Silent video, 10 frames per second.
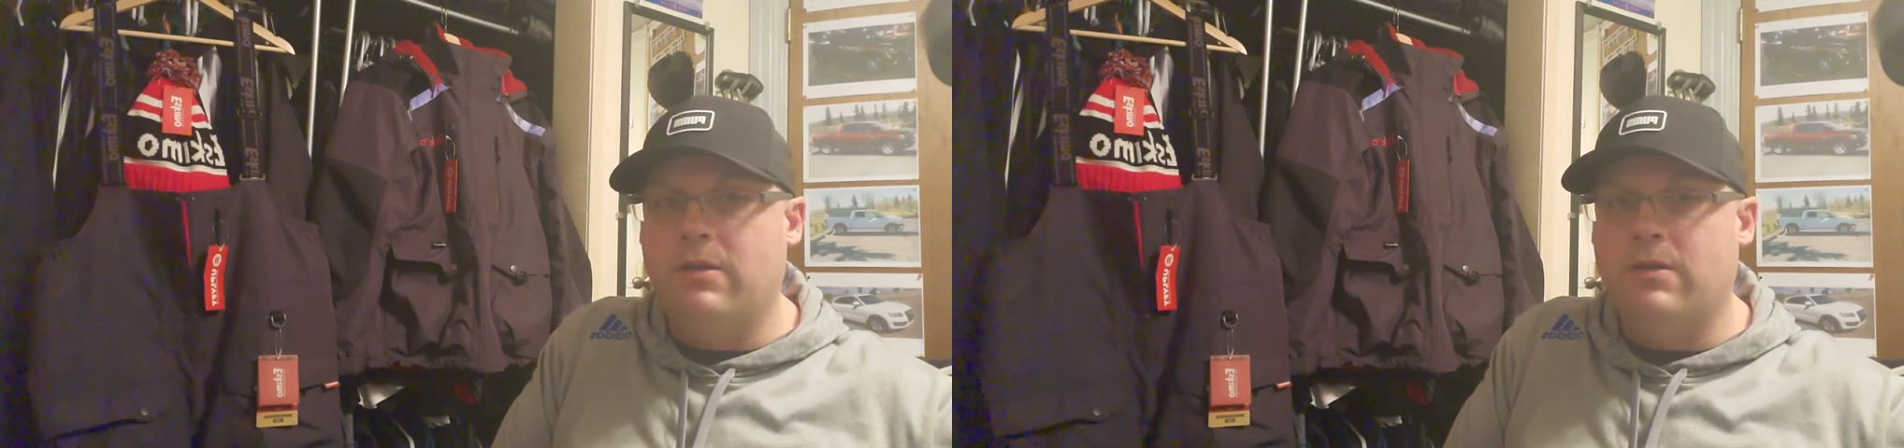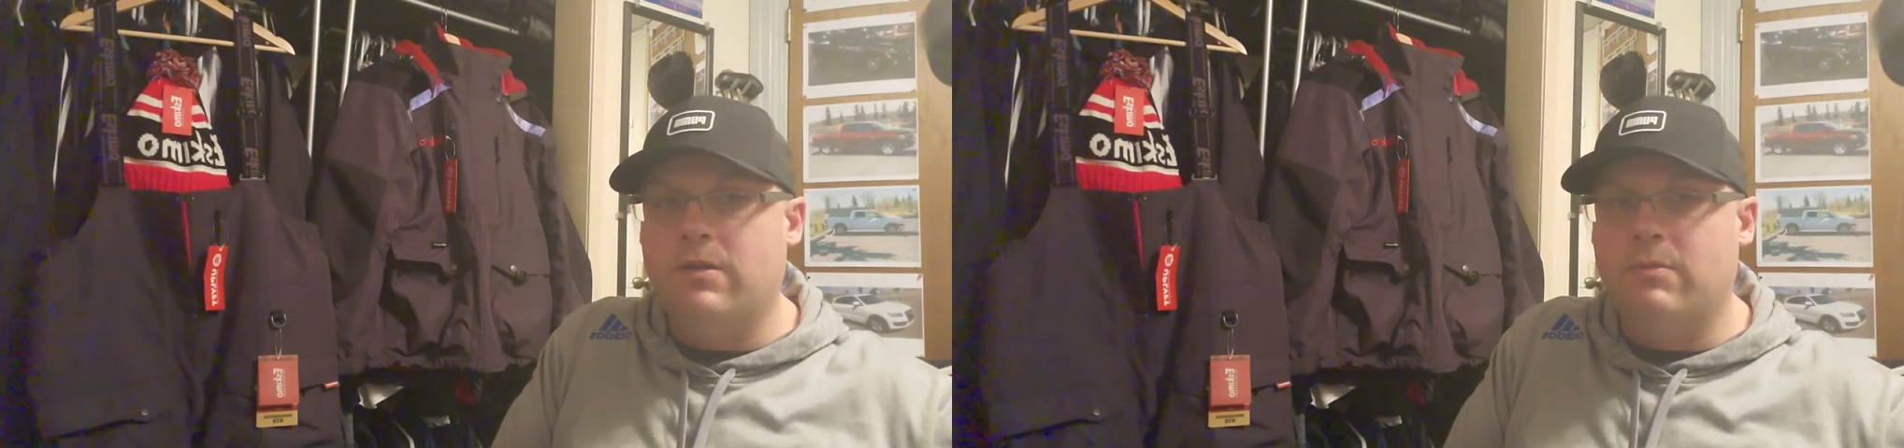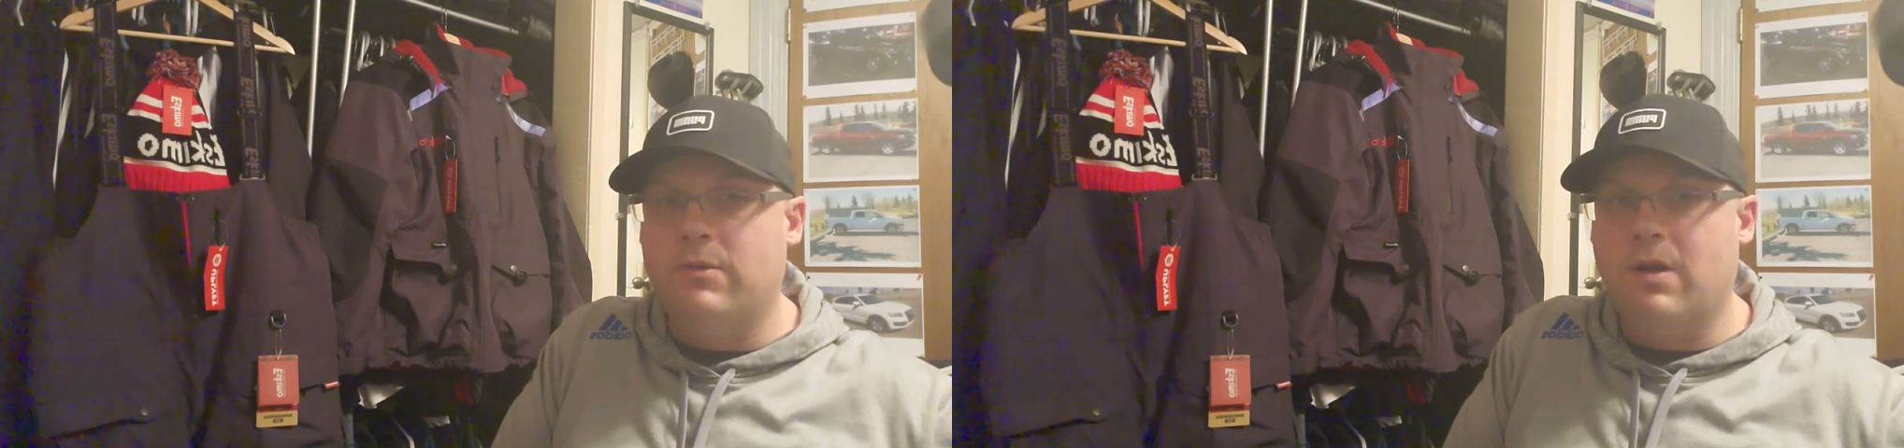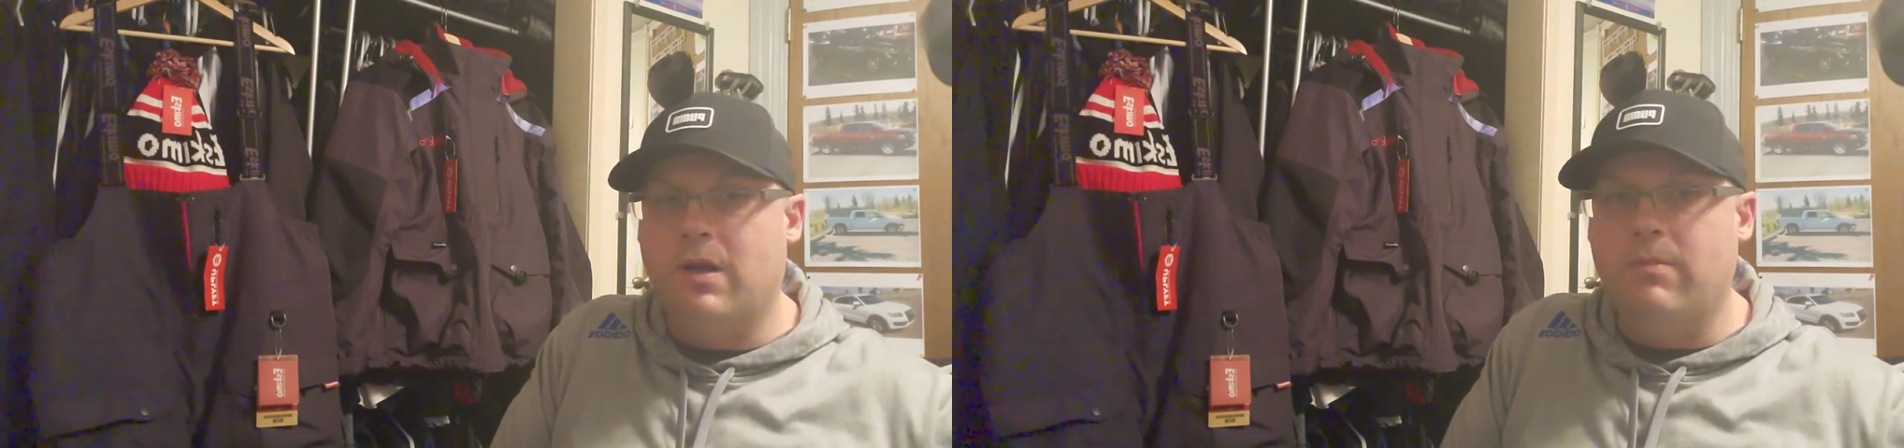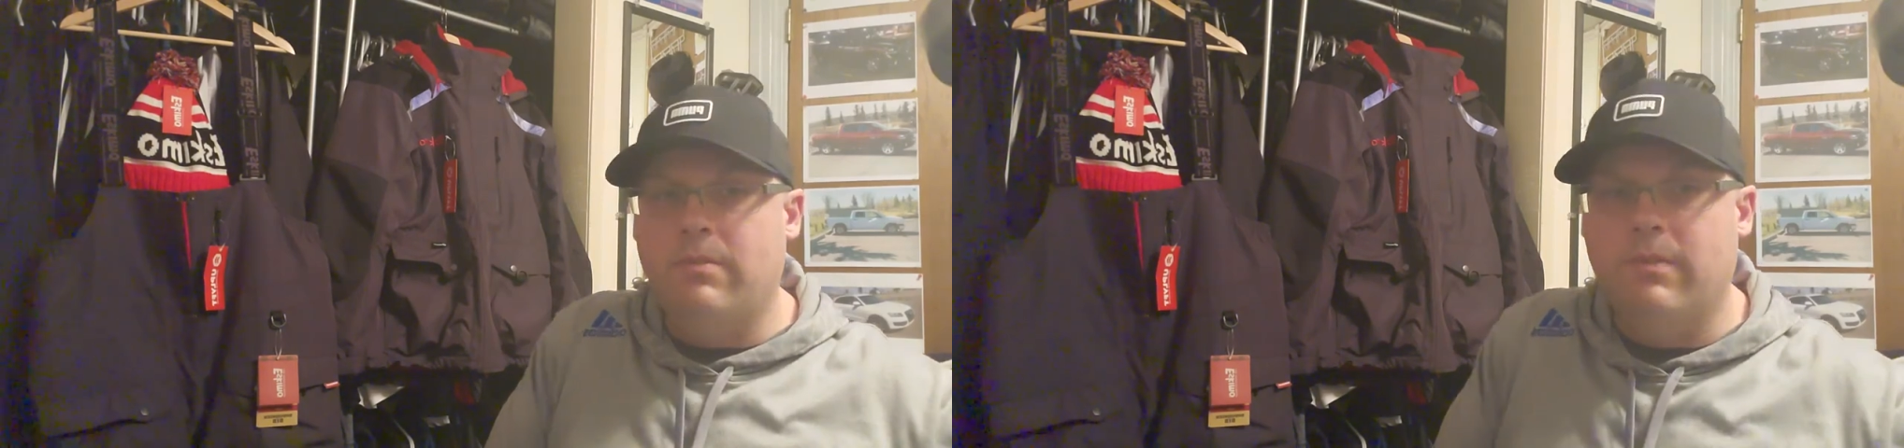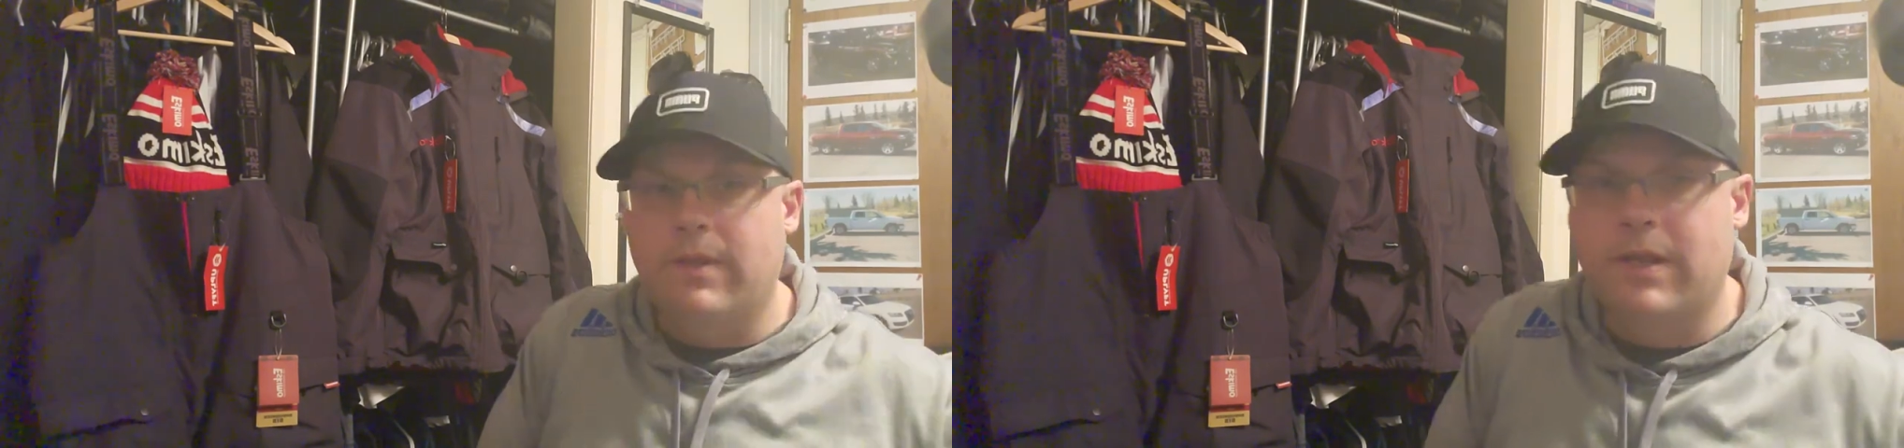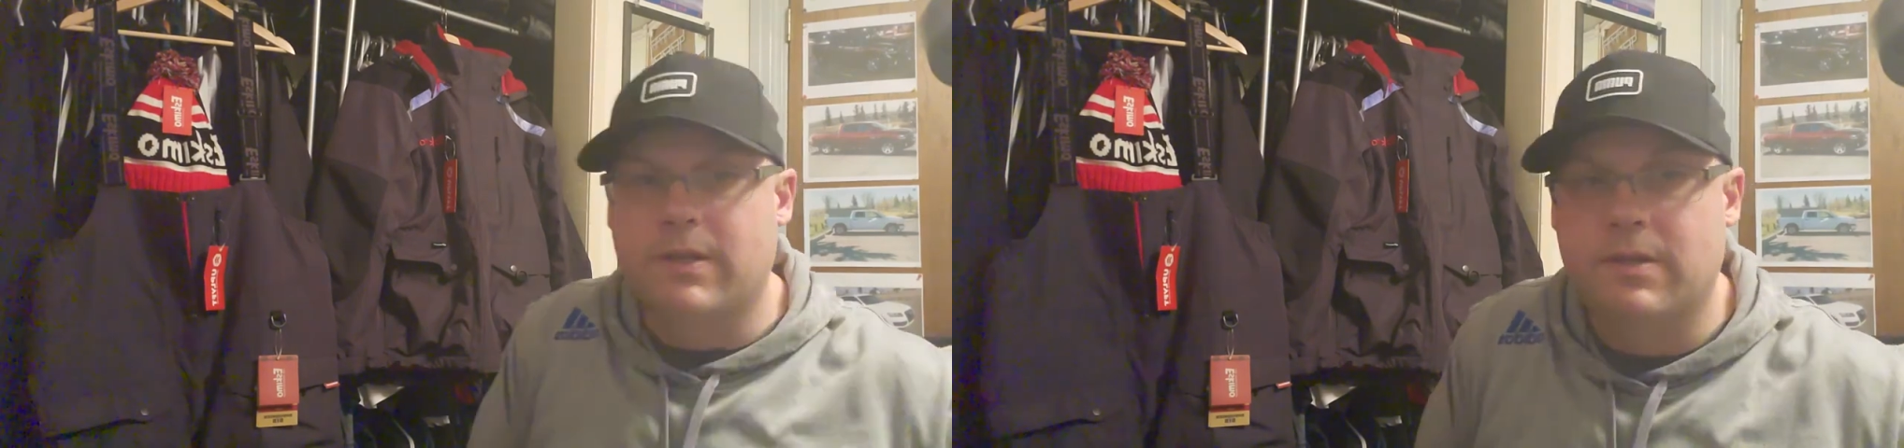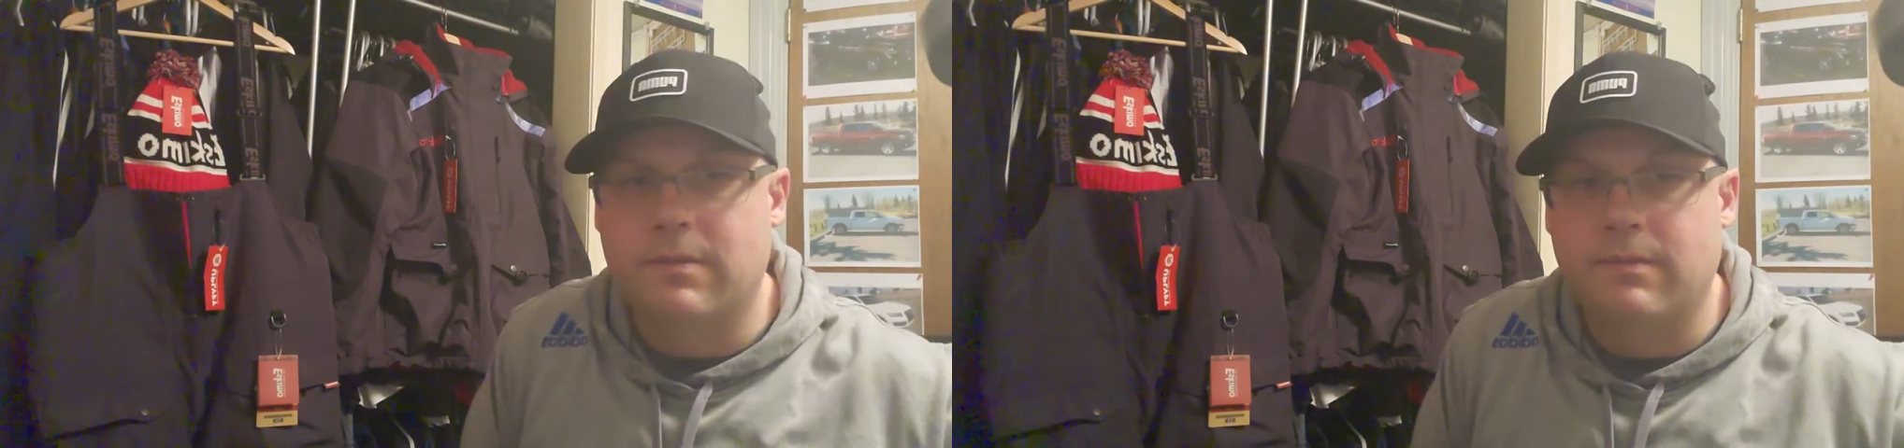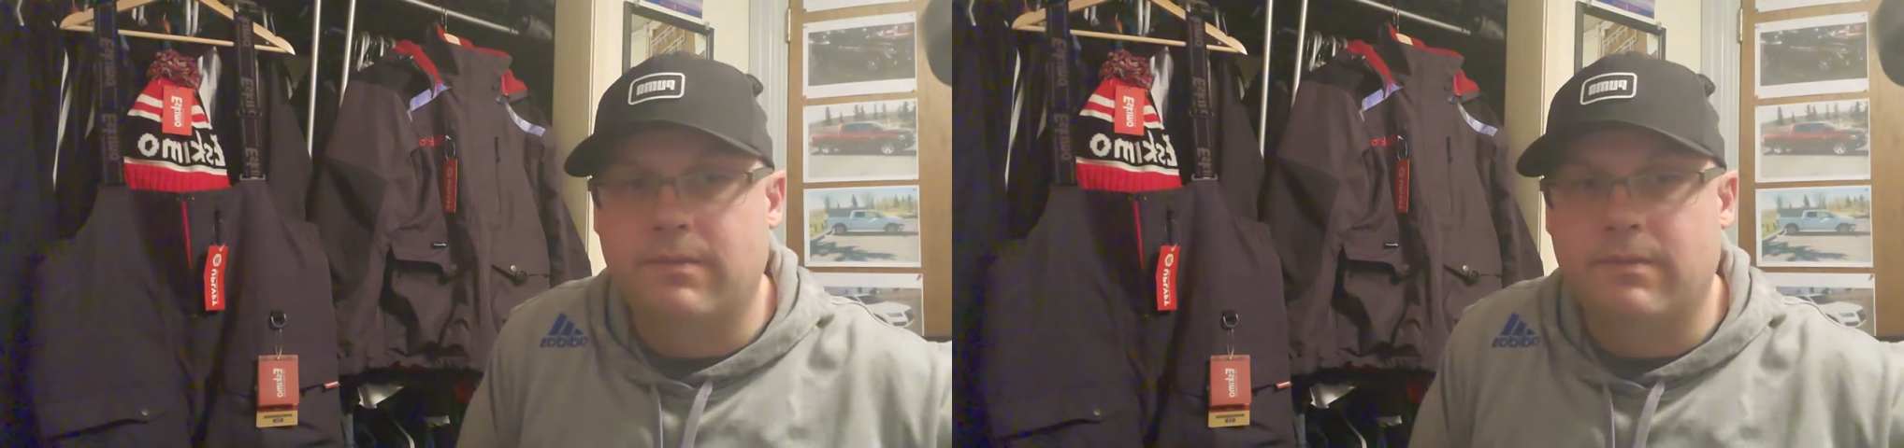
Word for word: and subscribe. Thanks.